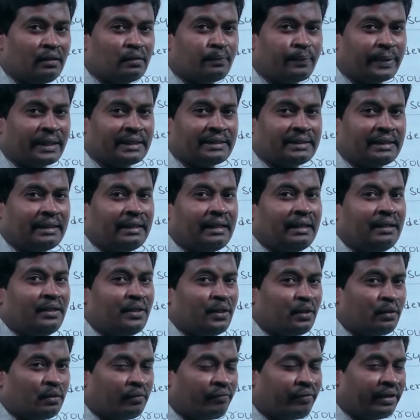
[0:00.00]
is present in
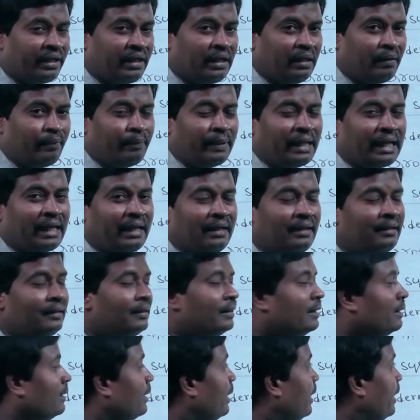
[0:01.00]
xerophytic plant,
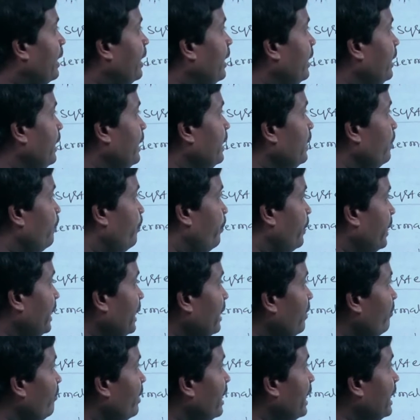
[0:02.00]
and it is
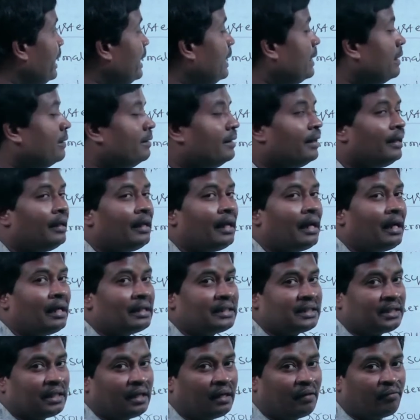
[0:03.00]
prevent the
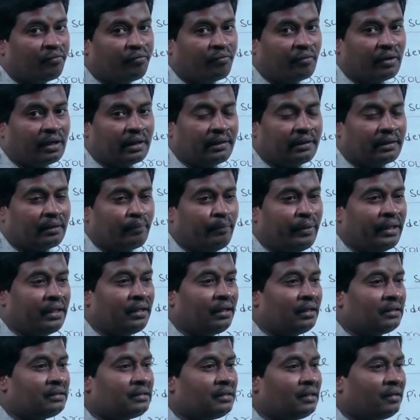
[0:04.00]
loss of water,
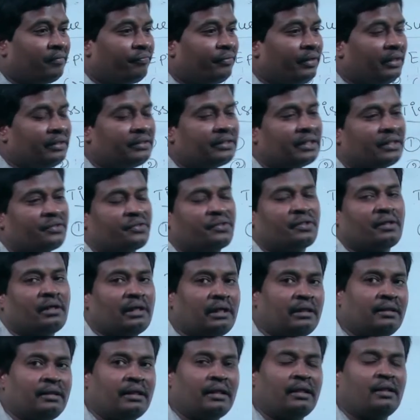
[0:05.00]
because of in such
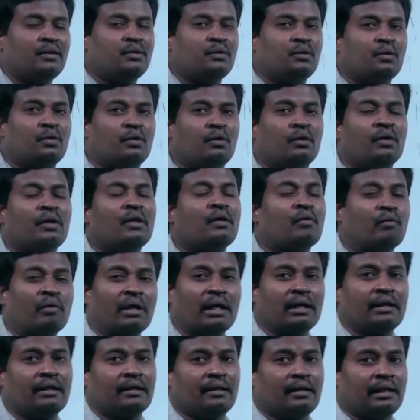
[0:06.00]
soil there is no
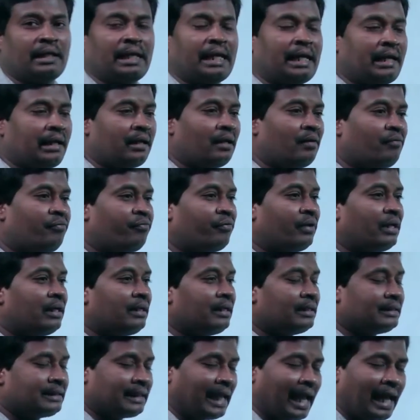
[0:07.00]
water, lack of
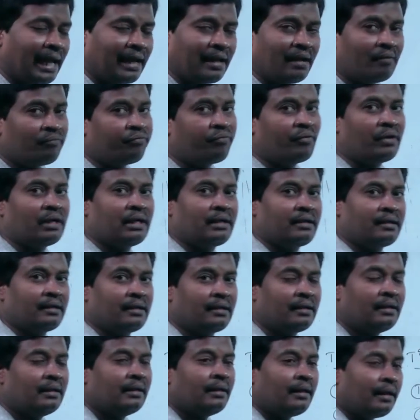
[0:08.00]
water, scare of
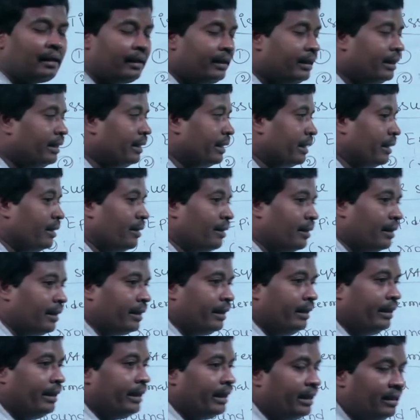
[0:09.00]
water, again cannot
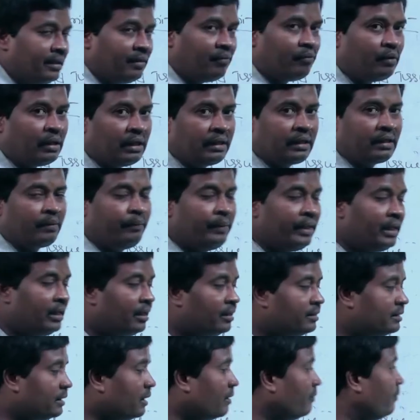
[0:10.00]
regain the water.
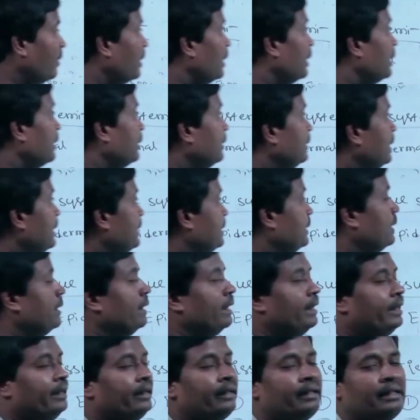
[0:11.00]
Because of this
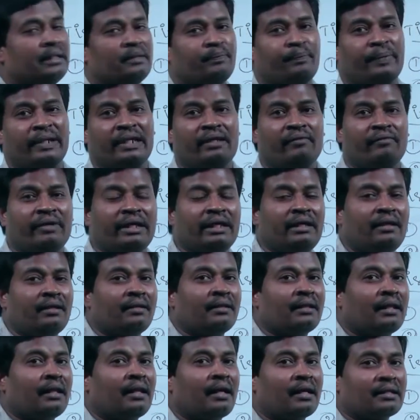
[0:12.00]
layer it is prevent
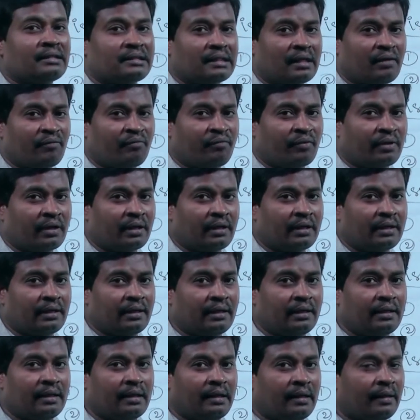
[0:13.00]
the loss of
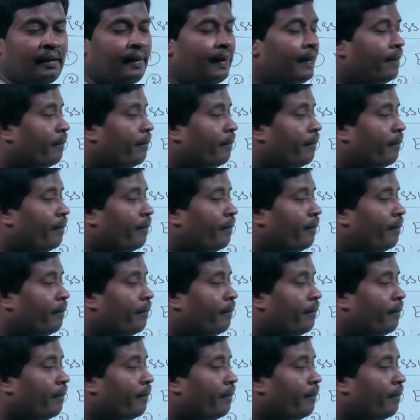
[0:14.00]
water,